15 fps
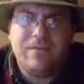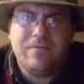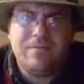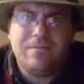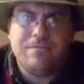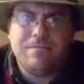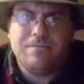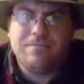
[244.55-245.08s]
them.
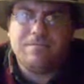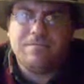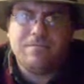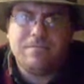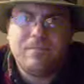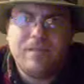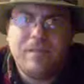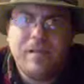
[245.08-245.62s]

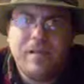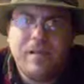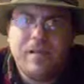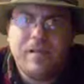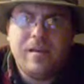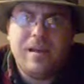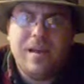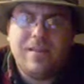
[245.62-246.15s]

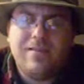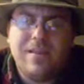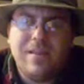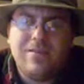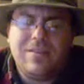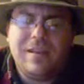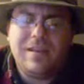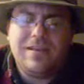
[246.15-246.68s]

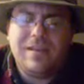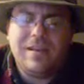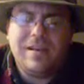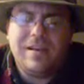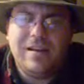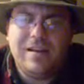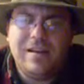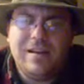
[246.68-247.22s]
I think
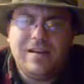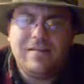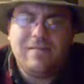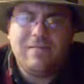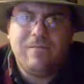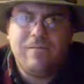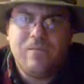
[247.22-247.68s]
that